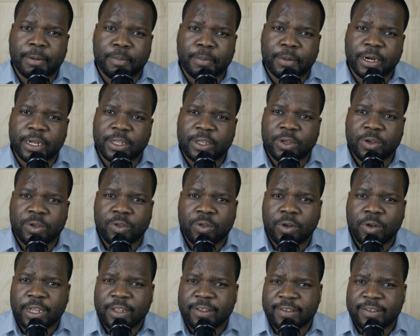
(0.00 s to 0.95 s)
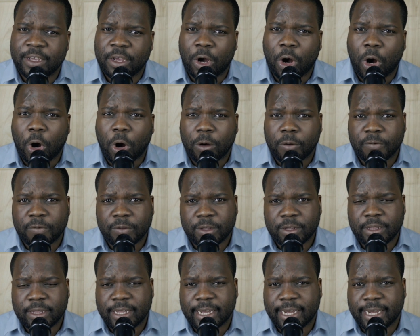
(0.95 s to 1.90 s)
But you do not see
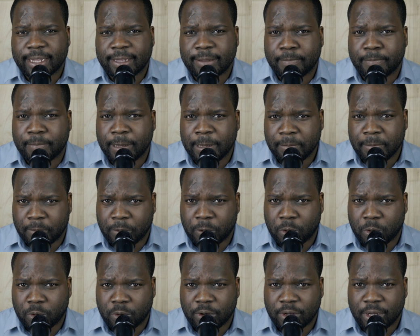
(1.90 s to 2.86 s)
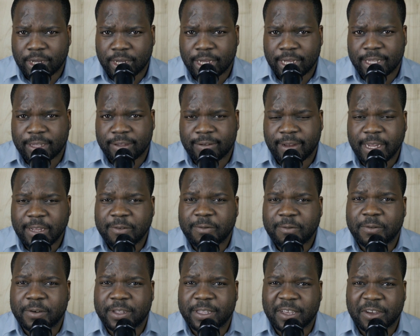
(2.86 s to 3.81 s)
often that people
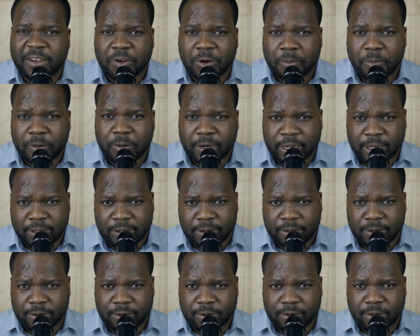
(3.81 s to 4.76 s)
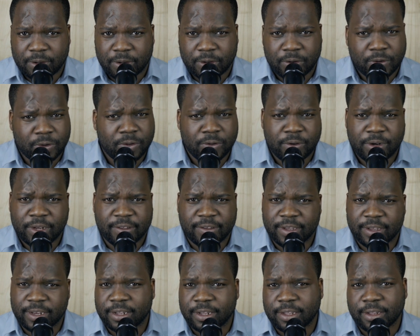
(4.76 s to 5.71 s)
transfer their copyright to you. You do not
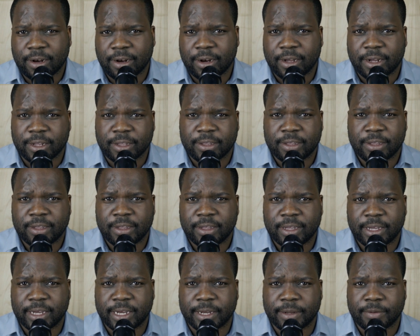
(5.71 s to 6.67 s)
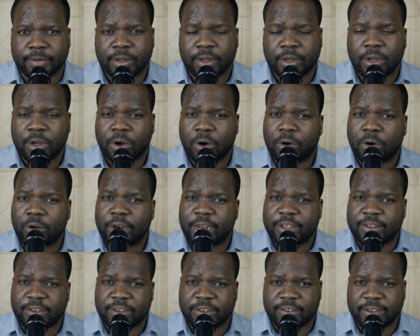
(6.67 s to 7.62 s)
see that a lot. Yeah.
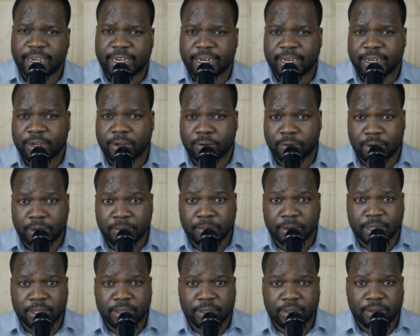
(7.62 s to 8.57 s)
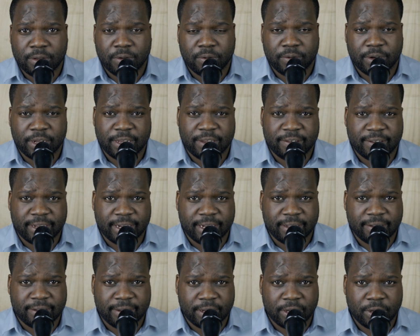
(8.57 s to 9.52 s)
Unless you sign an agreement where it
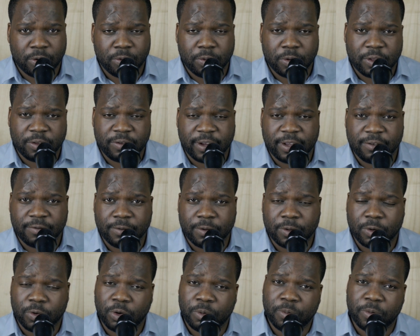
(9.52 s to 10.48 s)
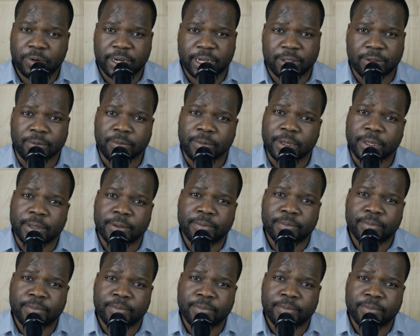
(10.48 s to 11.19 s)
says you will transfer the copyright to me.